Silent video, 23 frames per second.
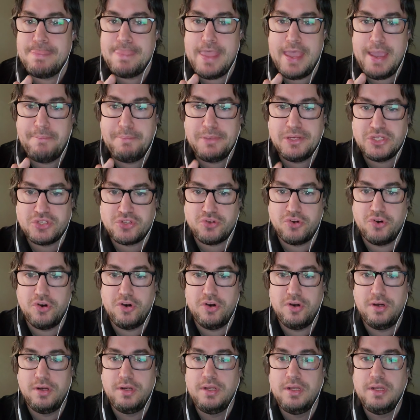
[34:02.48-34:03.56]
and be
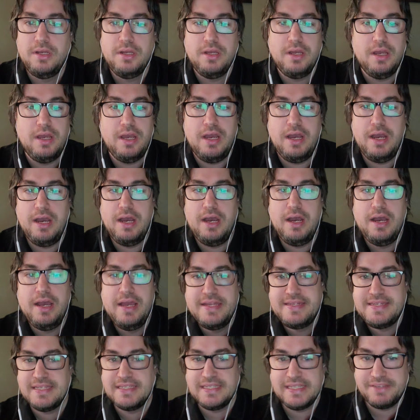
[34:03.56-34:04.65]
sure
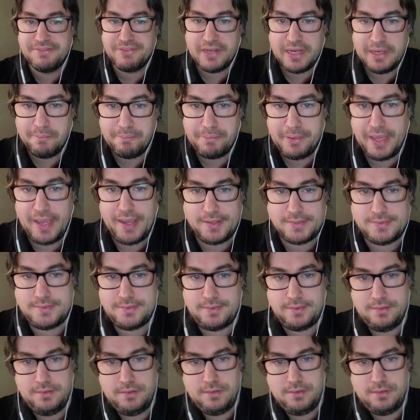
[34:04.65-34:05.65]
to leave an impact.